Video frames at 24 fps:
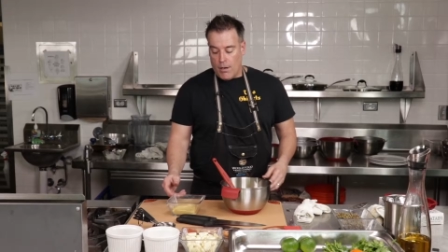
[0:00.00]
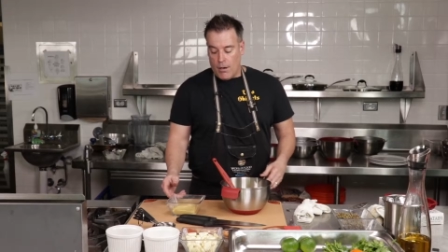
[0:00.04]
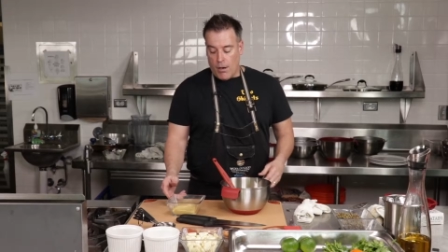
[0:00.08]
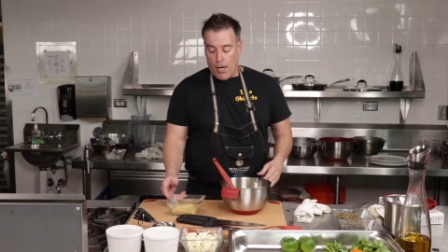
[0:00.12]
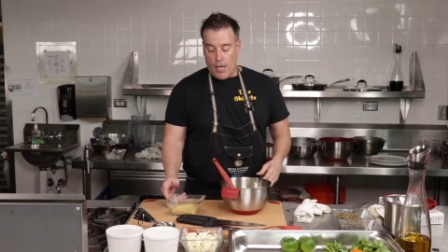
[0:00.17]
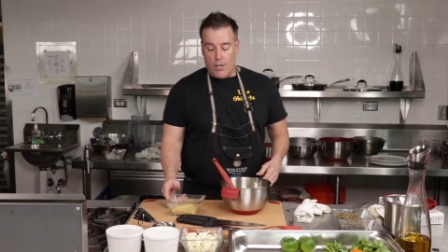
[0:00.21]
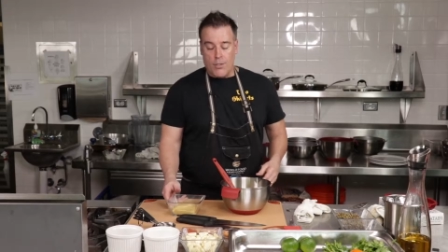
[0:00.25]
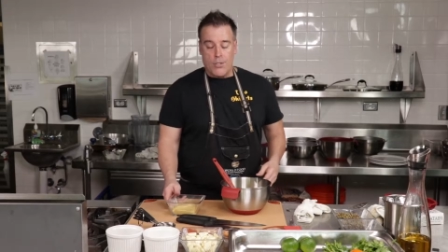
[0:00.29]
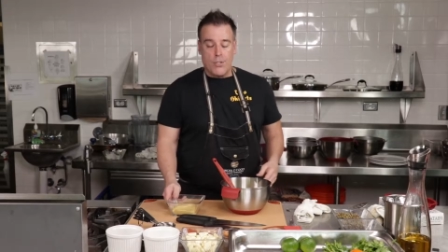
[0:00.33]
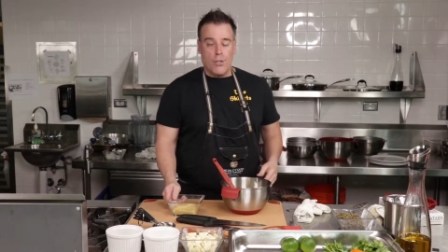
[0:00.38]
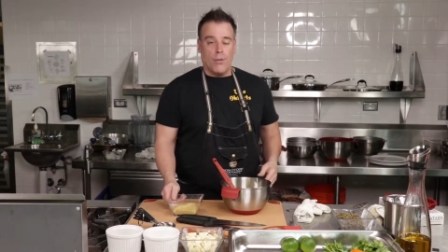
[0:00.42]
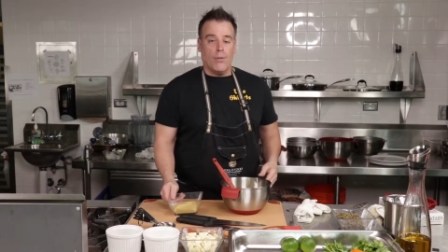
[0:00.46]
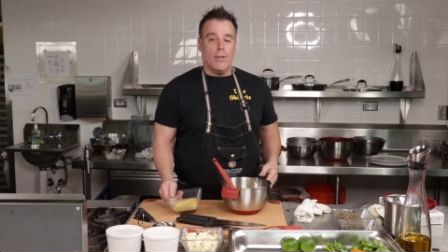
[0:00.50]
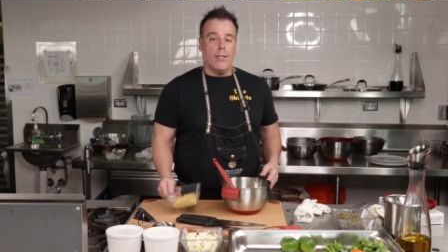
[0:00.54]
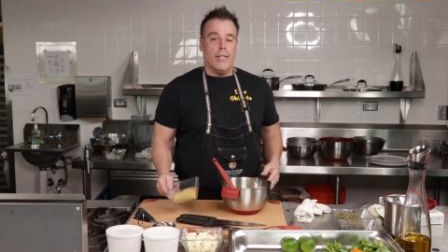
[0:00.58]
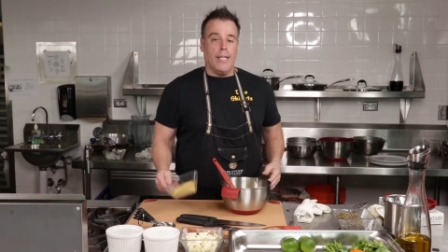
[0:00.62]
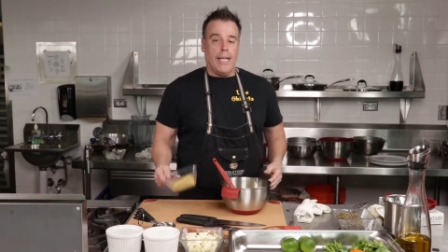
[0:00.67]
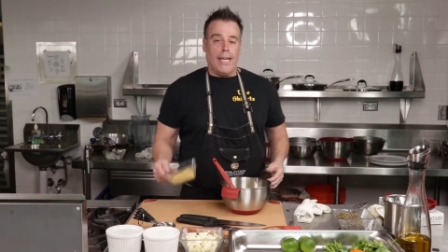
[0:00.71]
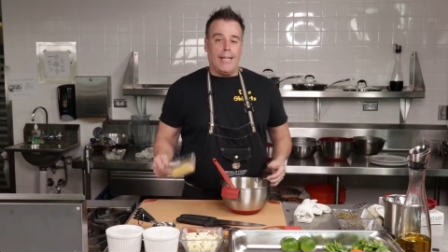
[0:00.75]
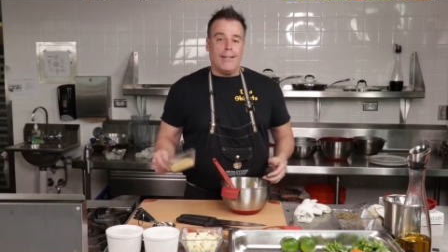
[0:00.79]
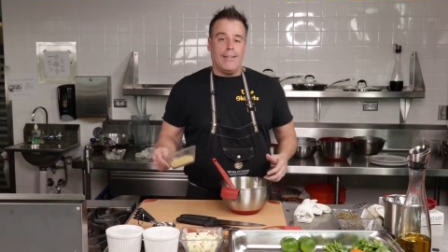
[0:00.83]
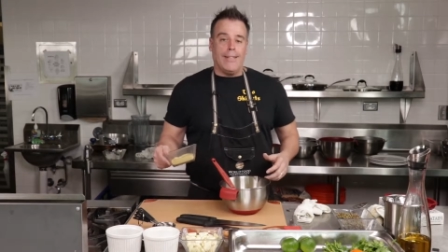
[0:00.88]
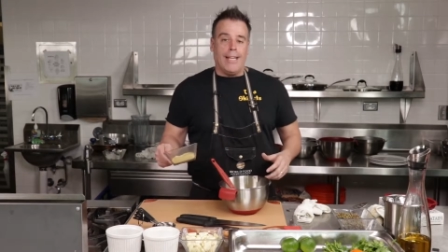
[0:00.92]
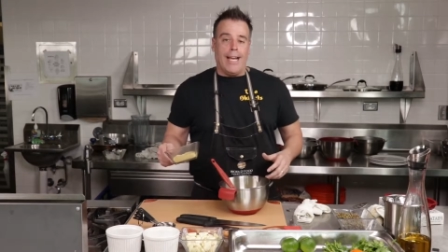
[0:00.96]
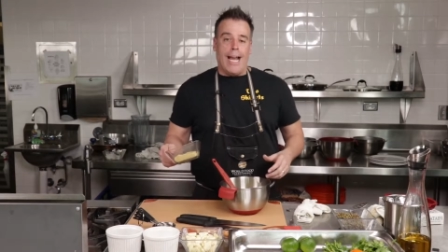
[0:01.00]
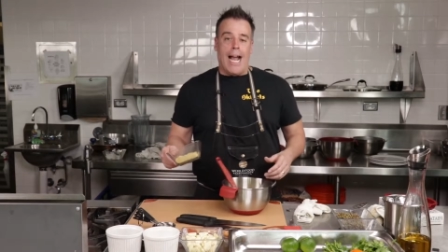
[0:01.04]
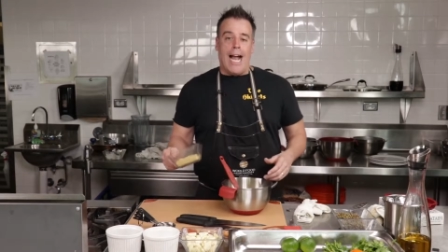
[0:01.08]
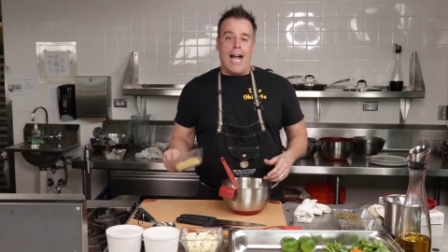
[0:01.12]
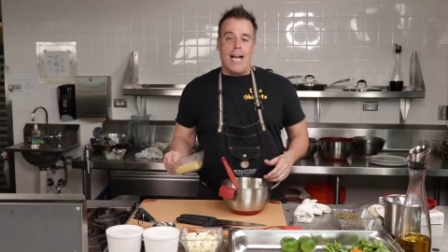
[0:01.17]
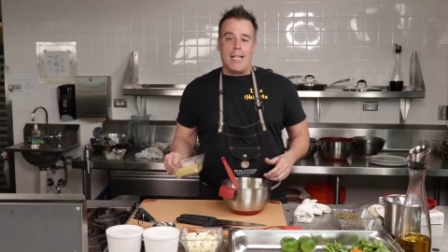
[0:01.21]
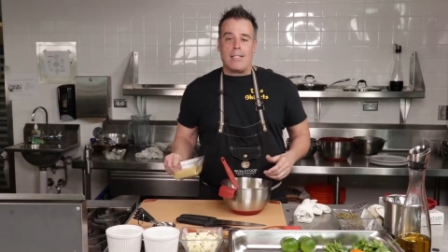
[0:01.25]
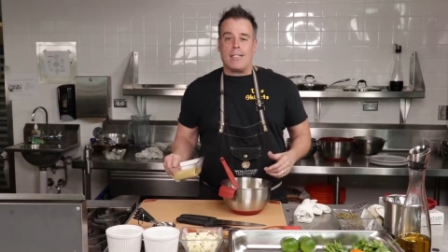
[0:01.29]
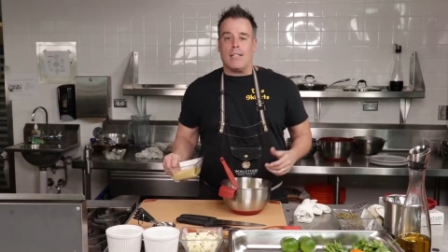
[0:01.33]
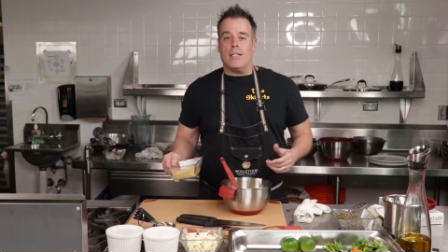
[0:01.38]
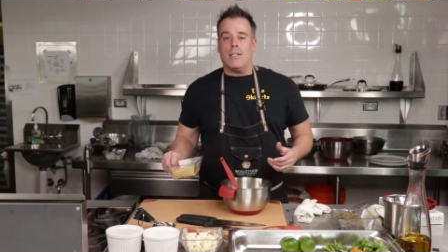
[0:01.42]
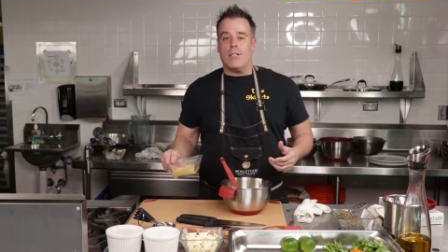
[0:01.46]
Right, so the
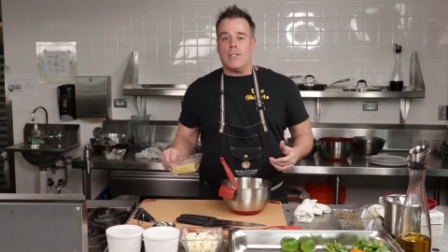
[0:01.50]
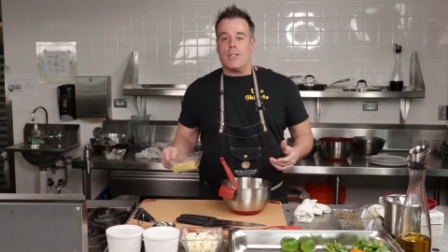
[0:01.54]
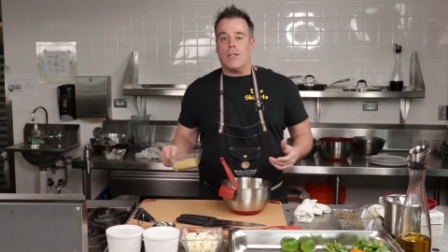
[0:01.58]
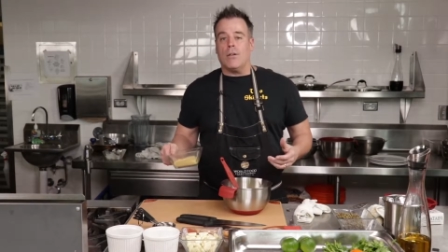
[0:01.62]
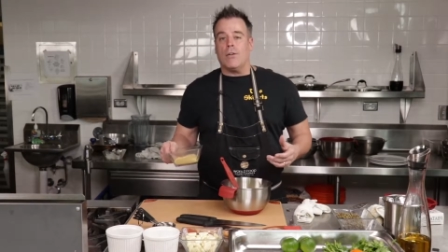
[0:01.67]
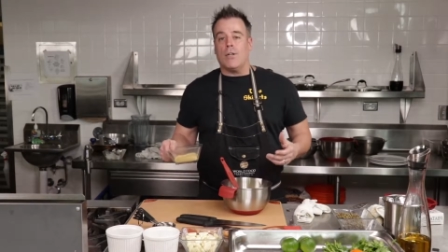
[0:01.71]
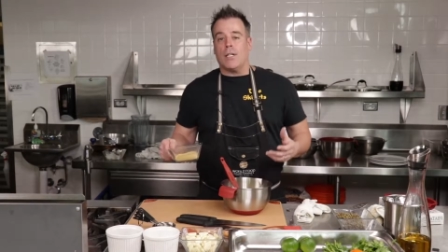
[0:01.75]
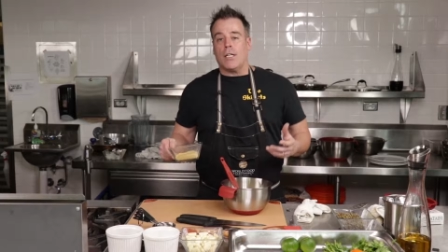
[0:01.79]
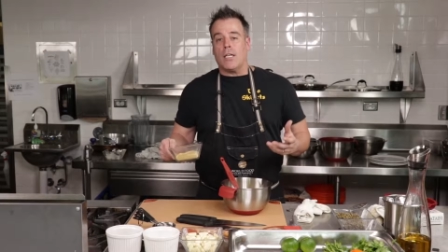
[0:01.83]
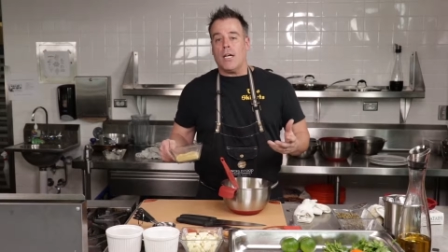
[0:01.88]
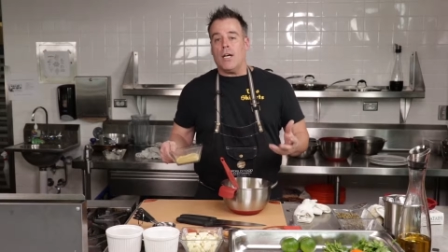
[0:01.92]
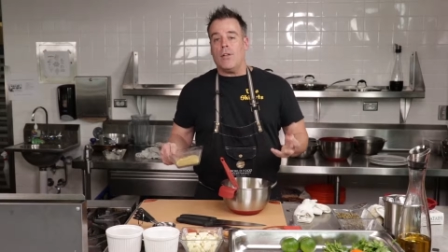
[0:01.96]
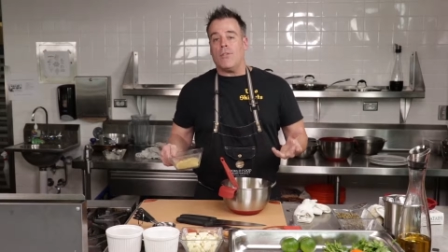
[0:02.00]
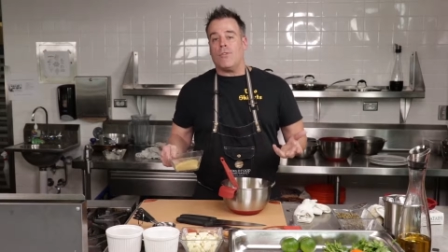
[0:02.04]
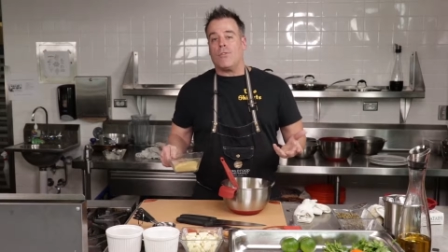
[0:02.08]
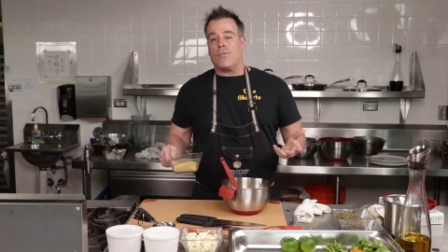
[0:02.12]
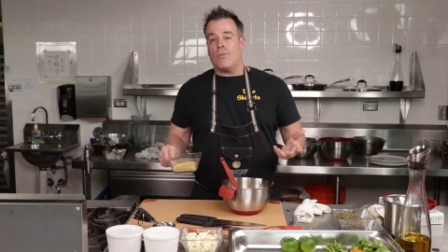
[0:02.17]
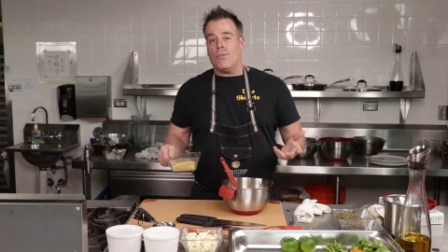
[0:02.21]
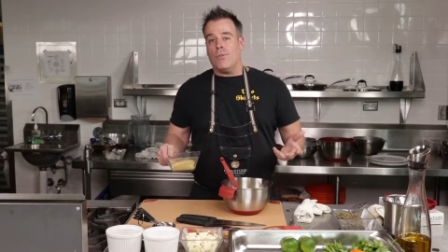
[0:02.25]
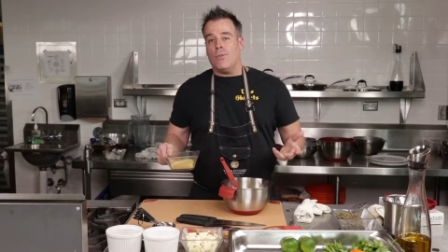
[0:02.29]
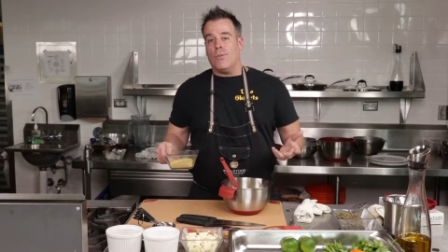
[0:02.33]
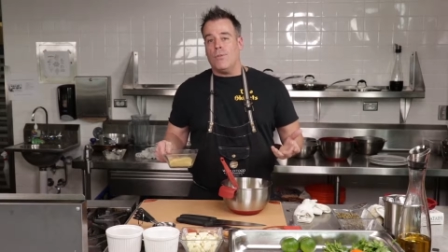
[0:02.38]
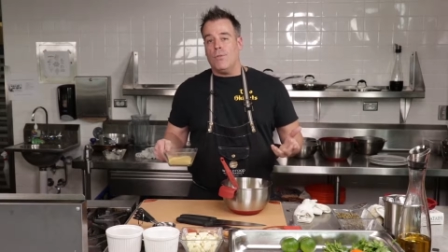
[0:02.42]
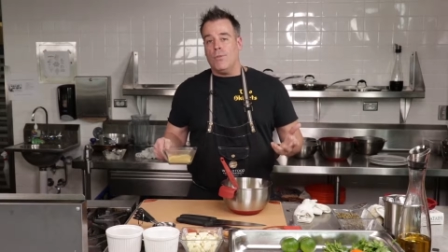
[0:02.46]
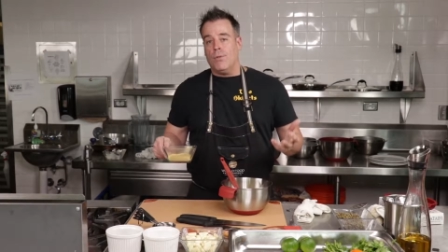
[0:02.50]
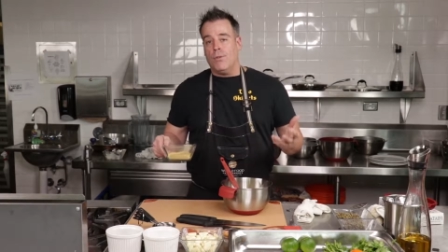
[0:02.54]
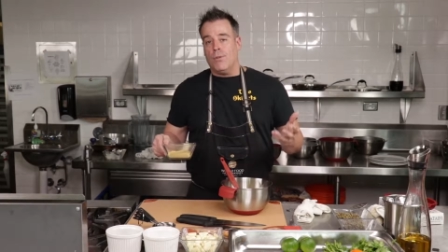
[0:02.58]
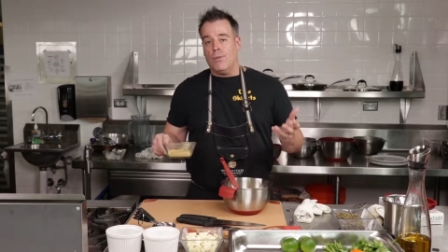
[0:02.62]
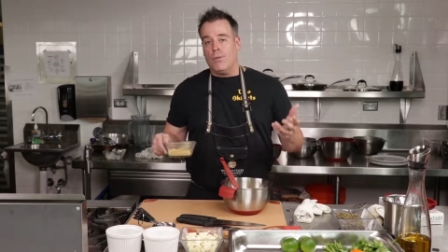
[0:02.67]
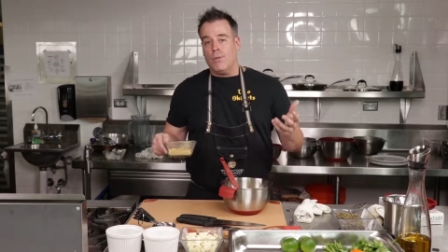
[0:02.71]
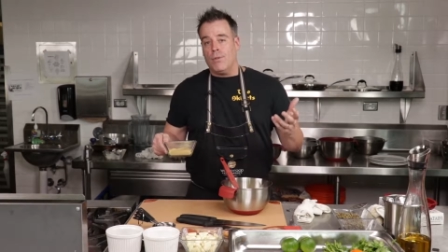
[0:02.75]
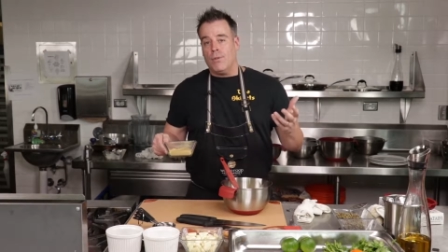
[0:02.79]
acid is going to cut through